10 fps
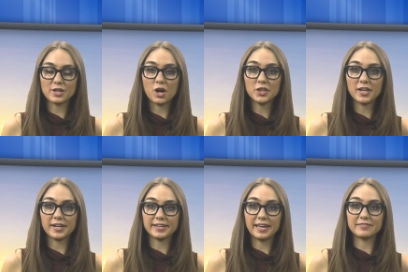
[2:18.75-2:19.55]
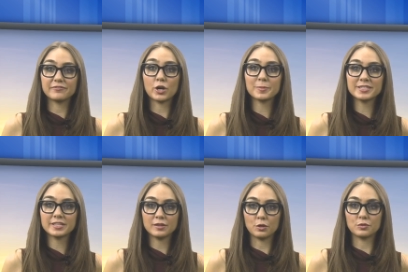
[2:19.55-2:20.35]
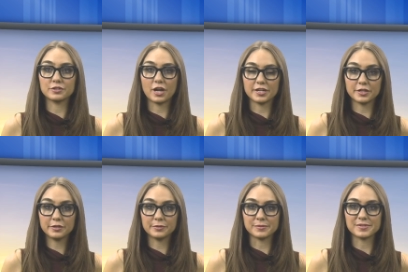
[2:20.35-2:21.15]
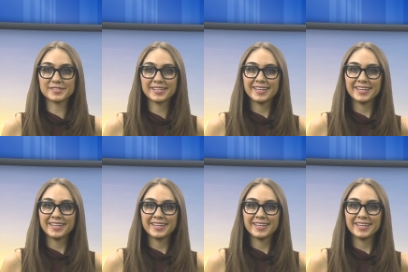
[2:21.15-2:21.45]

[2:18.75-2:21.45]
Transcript: online at farmington local dot news.